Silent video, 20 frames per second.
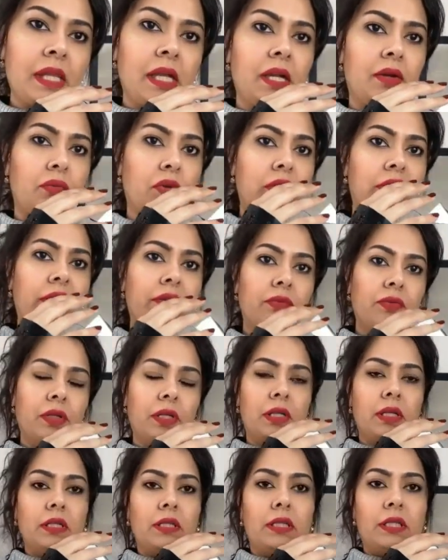it would give
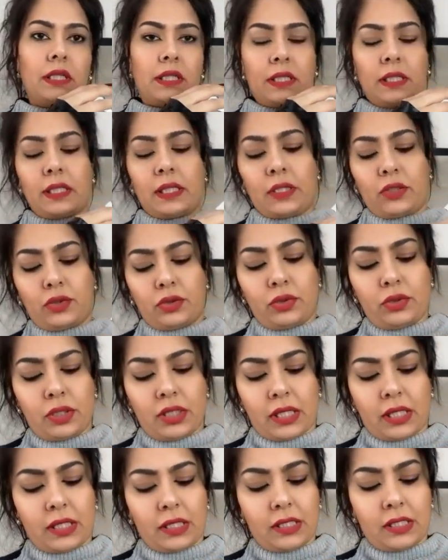the henna to
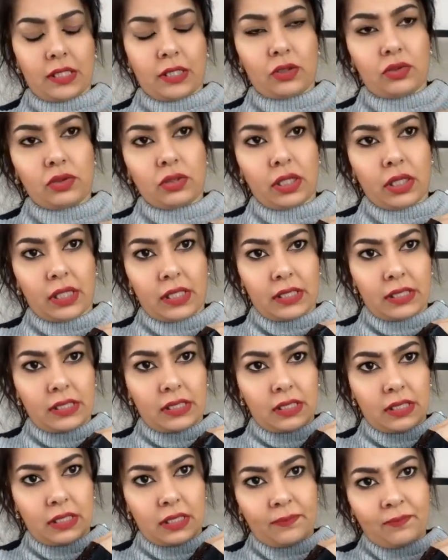settle down,
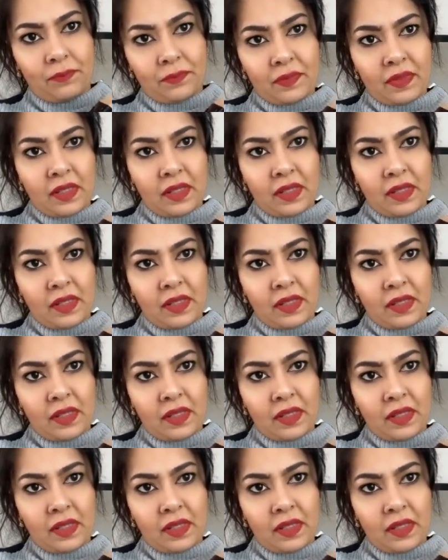and